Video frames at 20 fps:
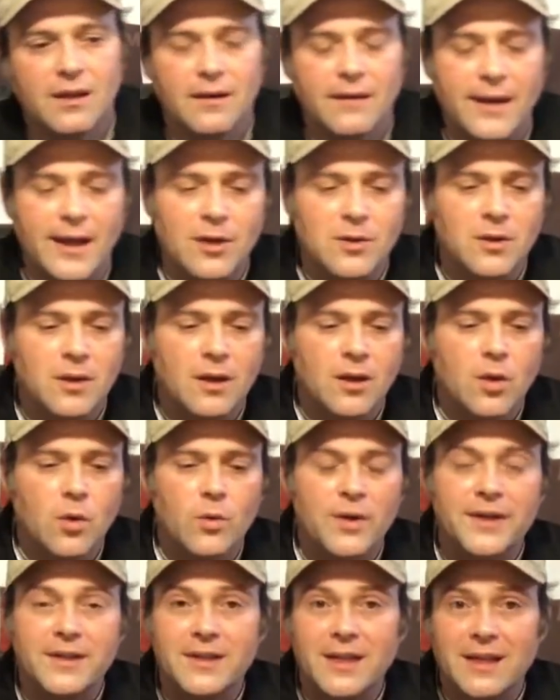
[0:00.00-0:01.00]
Now,
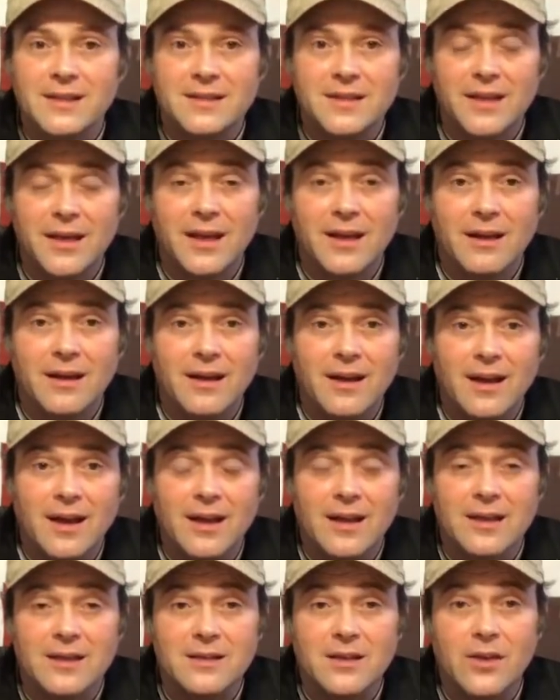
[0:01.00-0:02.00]
when testing it,
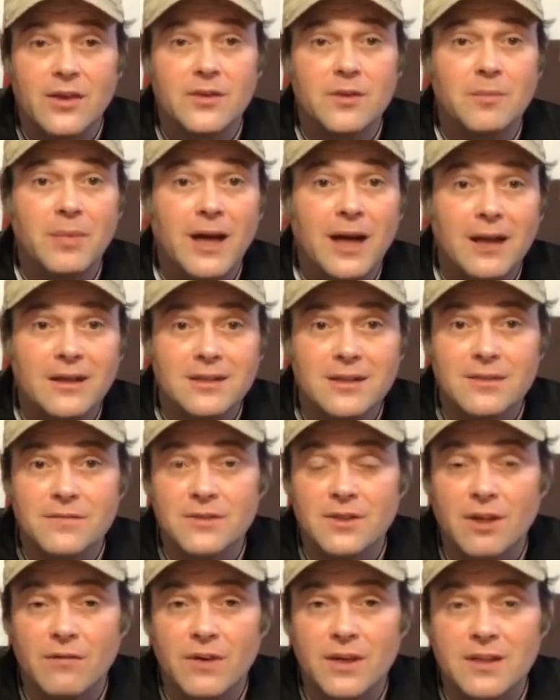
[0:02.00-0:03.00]
I can tell you the
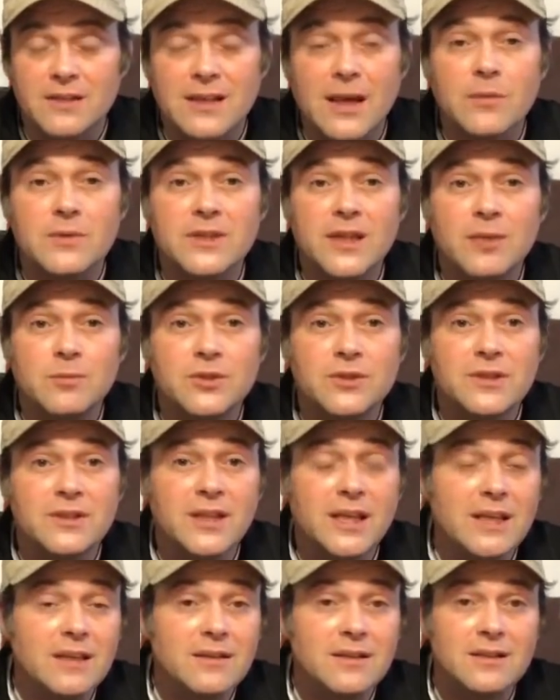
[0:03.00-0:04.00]
positives of it is I was able to
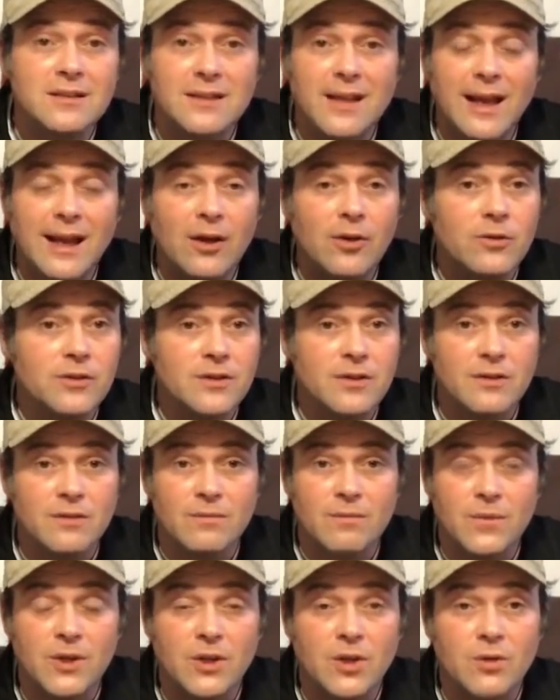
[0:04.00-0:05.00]
take this out
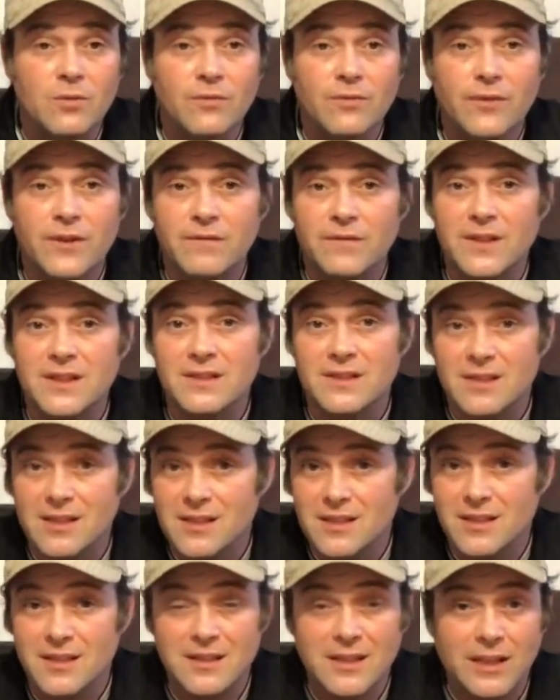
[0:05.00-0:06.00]
to 50,
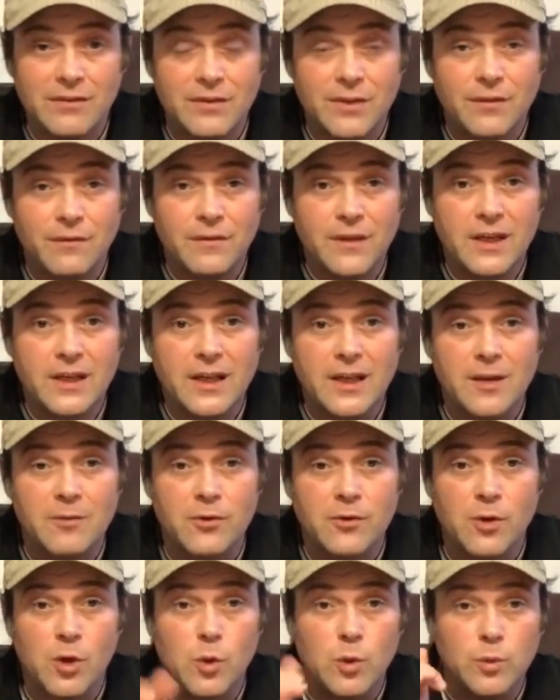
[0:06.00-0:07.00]
60, 70 feet
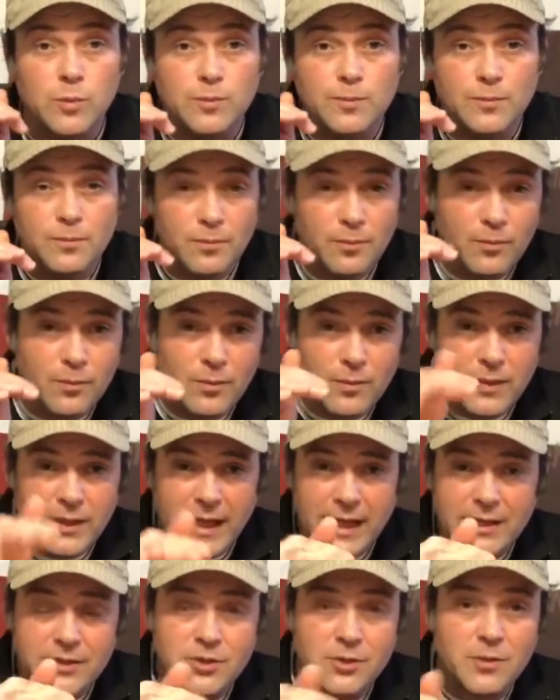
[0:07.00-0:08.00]
and throw
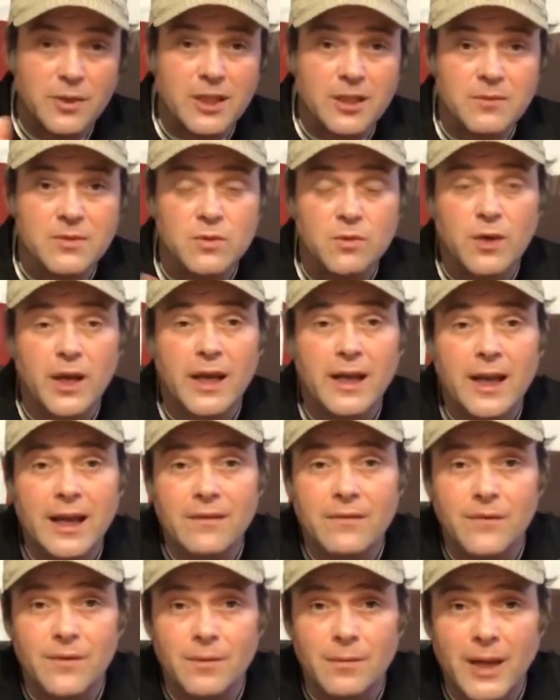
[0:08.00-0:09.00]
laser beams right
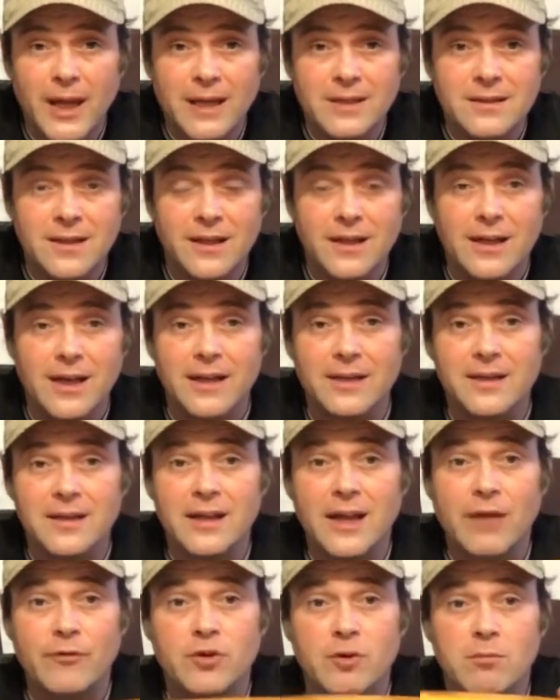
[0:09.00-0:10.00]
at the basket, and I
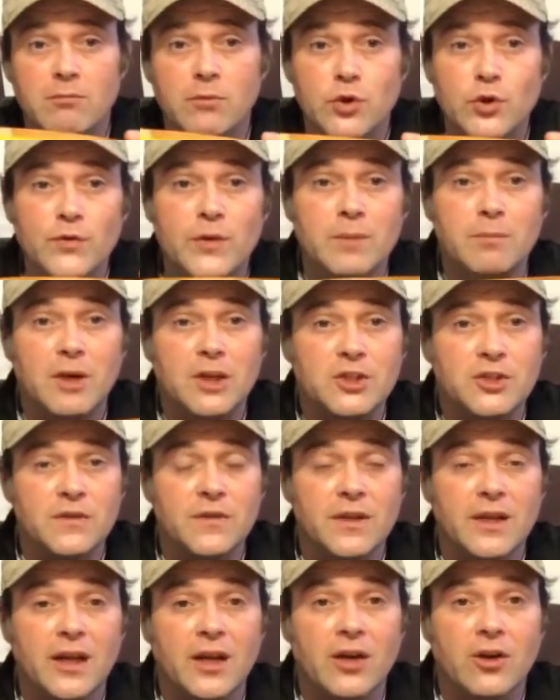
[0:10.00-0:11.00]
didn't have to move it much in
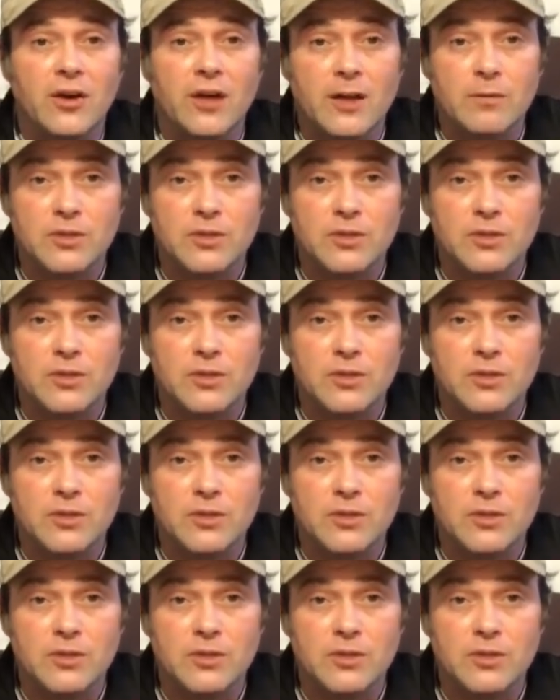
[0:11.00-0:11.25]
the air.